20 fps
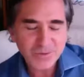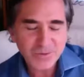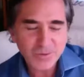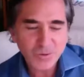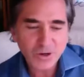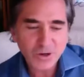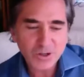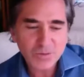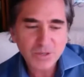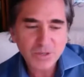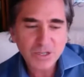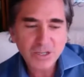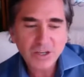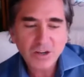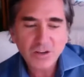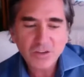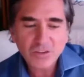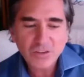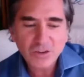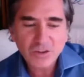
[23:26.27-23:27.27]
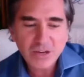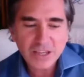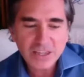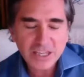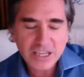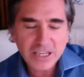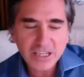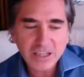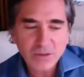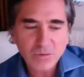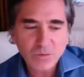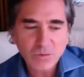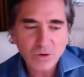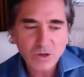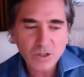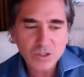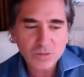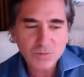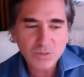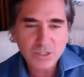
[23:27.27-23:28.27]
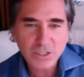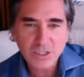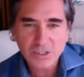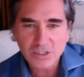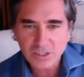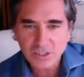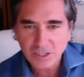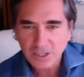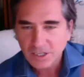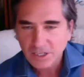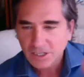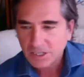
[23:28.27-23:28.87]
worked, but it also, I think it works because